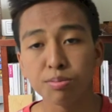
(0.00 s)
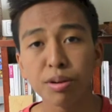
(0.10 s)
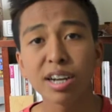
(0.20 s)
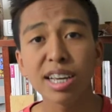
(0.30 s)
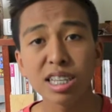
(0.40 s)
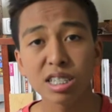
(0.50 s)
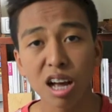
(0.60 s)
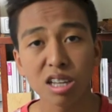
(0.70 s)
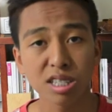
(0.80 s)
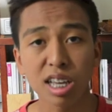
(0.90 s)
pretty
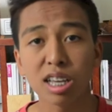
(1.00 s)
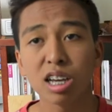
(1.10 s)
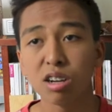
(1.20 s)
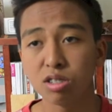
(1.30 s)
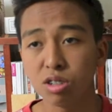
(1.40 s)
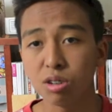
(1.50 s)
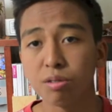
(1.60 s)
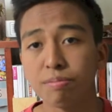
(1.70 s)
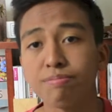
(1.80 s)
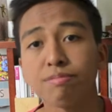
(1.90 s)
exhausting year
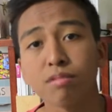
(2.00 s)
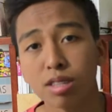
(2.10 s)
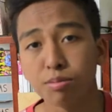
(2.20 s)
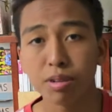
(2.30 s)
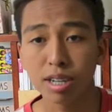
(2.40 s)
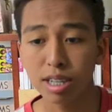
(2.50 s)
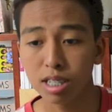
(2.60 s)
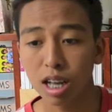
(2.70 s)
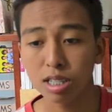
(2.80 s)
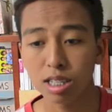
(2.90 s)
two. It's pretty
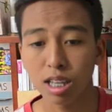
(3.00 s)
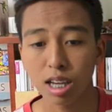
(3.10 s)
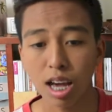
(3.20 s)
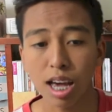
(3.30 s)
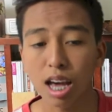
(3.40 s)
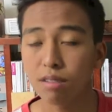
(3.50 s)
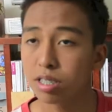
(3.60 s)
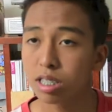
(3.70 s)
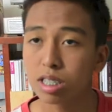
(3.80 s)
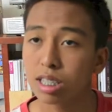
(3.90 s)
exhausting. Like, I
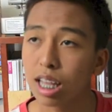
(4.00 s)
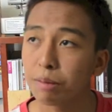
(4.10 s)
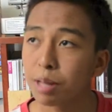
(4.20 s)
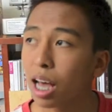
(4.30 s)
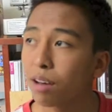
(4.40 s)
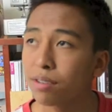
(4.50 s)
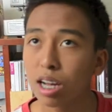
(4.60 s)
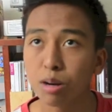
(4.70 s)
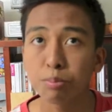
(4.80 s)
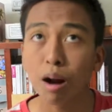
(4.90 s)
haven't slept. I haven't
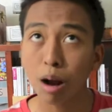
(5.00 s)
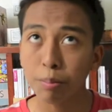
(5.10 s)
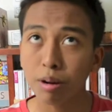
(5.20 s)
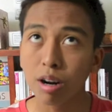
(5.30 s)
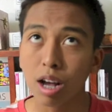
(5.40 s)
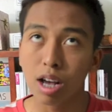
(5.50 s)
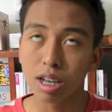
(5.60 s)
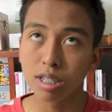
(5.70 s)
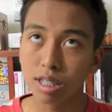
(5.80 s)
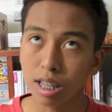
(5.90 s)
had a proper
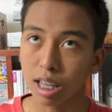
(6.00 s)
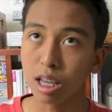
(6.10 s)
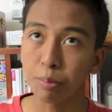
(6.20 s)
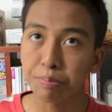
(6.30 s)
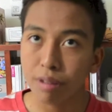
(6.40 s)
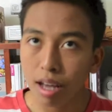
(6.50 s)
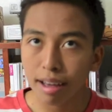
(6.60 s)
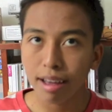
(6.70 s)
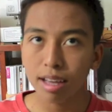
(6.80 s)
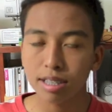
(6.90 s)
sleep
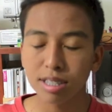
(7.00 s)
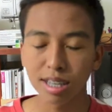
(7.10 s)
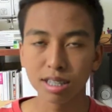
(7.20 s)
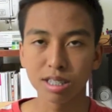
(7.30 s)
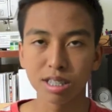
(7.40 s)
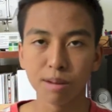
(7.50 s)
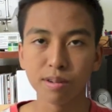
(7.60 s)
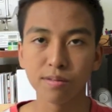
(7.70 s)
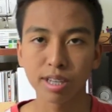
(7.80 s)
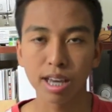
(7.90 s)
since
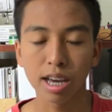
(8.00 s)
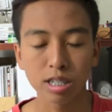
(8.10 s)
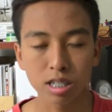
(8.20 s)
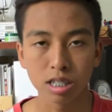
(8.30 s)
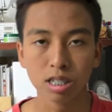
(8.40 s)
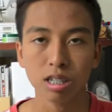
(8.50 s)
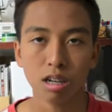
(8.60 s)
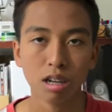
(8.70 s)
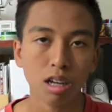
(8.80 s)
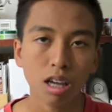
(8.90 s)
summer
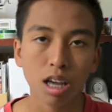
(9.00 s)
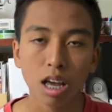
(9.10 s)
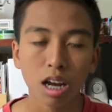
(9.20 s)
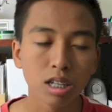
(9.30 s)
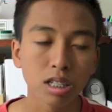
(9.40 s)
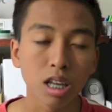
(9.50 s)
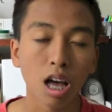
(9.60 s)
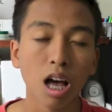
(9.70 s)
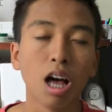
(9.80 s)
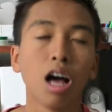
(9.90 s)
vacation. It is
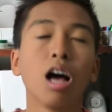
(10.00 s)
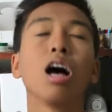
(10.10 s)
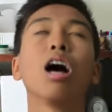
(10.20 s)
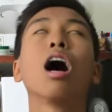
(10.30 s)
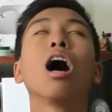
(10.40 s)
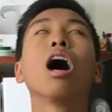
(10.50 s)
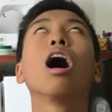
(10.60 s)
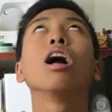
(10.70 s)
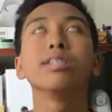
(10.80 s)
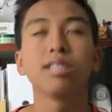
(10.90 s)

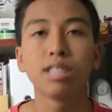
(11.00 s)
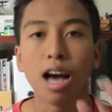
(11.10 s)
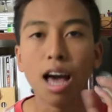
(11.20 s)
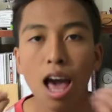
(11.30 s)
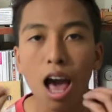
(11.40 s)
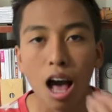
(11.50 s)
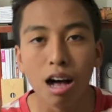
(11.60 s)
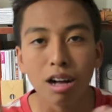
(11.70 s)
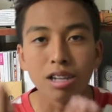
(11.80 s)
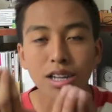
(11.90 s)
the
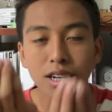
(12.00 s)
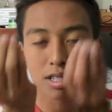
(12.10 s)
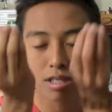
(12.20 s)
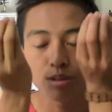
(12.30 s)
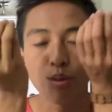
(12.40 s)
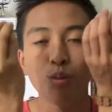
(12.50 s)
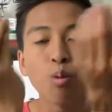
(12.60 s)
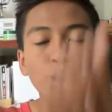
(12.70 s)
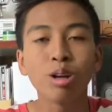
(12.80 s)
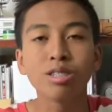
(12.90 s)
hell. It is the
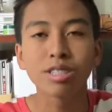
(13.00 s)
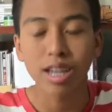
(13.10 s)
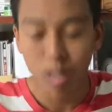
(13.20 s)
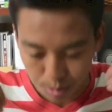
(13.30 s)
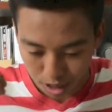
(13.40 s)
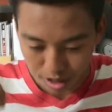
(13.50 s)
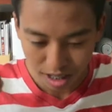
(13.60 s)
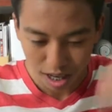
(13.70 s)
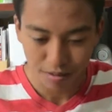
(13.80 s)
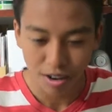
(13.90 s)
worst
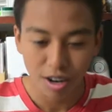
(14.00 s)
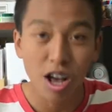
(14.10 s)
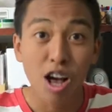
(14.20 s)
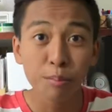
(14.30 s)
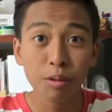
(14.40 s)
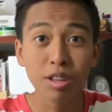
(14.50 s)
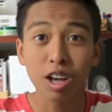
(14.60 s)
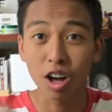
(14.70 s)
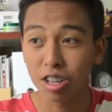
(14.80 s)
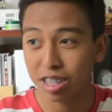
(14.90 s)
experience ever.
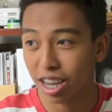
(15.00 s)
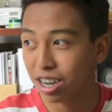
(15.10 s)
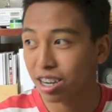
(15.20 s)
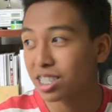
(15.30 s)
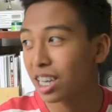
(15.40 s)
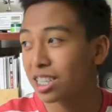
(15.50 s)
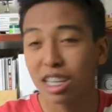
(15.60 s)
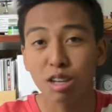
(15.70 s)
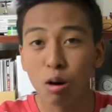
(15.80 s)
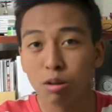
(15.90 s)
Pulling all-nighters and
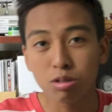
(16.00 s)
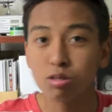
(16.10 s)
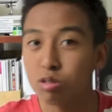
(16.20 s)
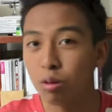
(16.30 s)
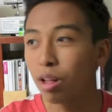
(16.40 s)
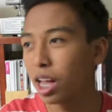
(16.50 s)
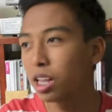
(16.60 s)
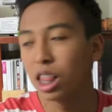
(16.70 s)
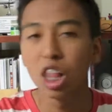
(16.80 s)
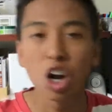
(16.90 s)
then going to school
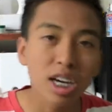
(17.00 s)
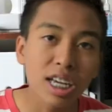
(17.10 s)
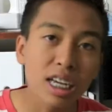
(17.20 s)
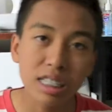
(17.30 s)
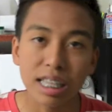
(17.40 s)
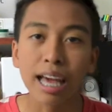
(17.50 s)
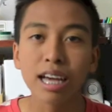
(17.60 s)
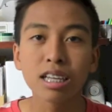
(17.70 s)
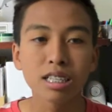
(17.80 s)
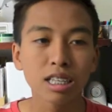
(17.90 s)
and learning
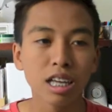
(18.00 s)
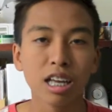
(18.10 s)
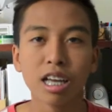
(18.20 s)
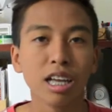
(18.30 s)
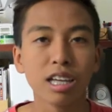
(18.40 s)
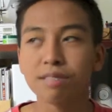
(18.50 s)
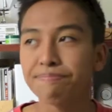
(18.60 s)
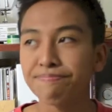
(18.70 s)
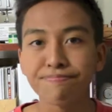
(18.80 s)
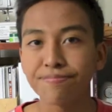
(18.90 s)
things.
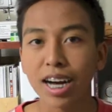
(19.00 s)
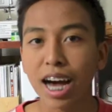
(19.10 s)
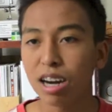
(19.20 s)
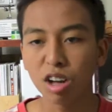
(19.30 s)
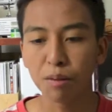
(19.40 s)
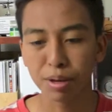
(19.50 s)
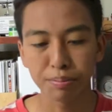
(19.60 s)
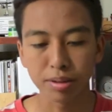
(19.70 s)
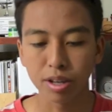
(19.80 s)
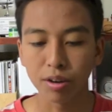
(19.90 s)
I don't know how
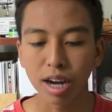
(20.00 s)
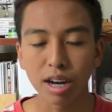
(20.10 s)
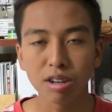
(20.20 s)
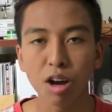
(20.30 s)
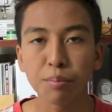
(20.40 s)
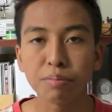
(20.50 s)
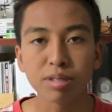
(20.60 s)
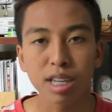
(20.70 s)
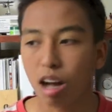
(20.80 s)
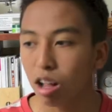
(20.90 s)
people do it. I don't know how people
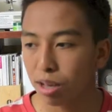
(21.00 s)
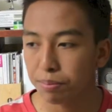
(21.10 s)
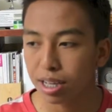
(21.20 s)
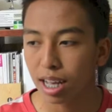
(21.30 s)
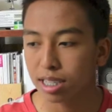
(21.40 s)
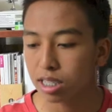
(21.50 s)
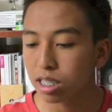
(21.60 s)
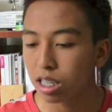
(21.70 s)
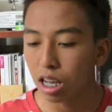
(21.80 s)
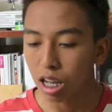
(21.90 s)
take all AP
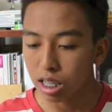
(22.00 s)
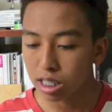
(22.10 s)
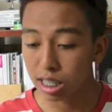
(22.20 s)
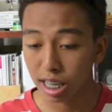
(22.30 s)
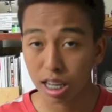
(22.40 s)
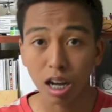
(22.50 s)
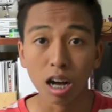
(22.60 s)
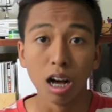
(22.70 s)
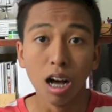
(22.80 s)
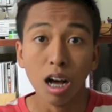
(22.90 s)
classes. They take
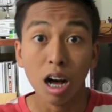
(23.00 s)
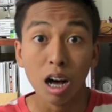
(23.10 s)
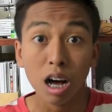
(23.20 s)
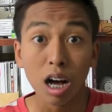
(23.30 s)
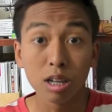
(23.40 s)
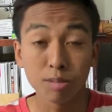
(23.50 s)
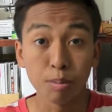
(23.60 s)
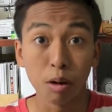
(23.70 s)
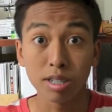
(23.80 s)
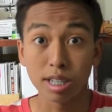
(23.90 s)
a
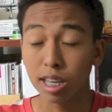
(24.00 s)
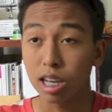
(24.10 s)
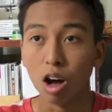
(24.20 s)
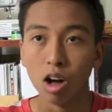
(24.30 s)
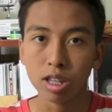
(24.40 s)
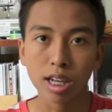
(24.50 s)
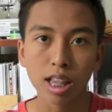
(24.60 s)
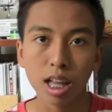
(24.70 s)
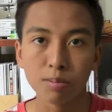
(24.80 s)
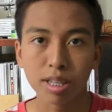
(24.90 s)
sport. They take all the
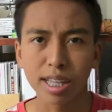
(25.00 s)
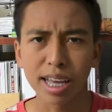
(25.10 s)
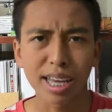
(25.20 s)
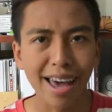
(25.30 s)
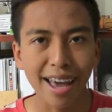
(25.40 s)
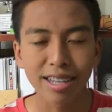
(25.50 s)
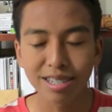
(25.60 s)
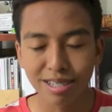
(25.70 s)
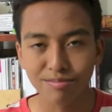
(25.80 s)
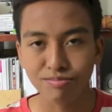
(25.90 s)
clubs that they can.